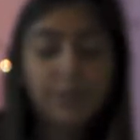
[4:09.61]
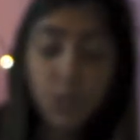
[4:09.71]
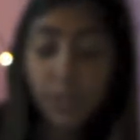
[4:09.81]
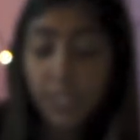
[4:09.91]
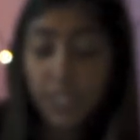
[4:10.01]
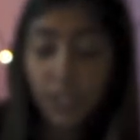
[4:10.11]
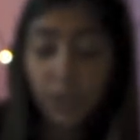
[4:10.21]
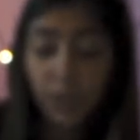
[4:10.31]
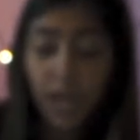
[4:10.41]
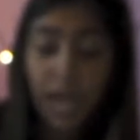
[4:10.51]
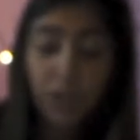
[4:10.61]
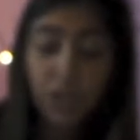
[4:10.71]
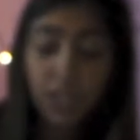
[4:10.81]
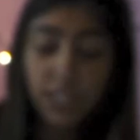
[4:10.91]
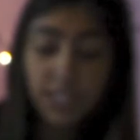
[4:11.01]
22. How
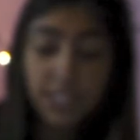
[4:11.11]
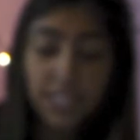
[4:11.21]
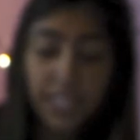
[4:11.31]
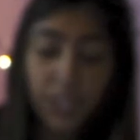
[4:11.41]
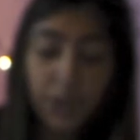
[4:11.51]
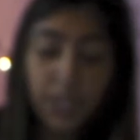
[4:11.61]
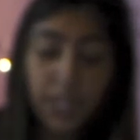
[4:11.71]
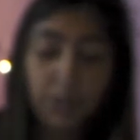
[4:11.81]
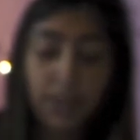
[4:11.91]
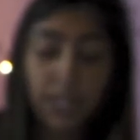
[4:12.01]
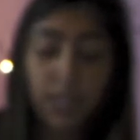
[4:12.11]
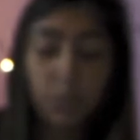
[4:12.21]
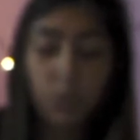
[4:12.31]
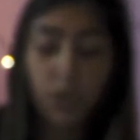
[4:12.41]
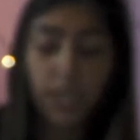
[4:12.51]
long does it take you to get ready in the
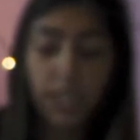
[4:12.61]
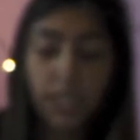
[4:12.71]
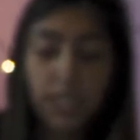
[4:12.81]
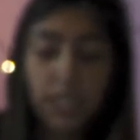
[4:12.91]
morning?